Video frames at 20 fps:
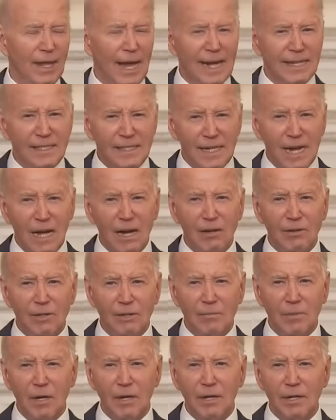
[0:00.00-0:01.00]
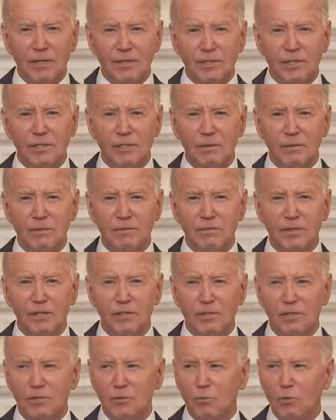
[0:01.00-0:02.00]
That's how the American system of
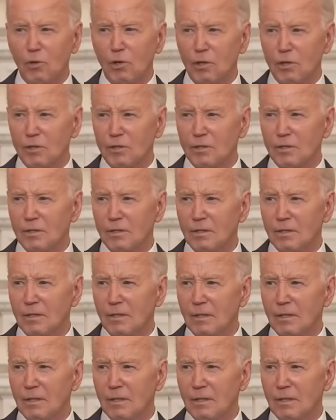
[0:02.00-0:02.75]
justice works.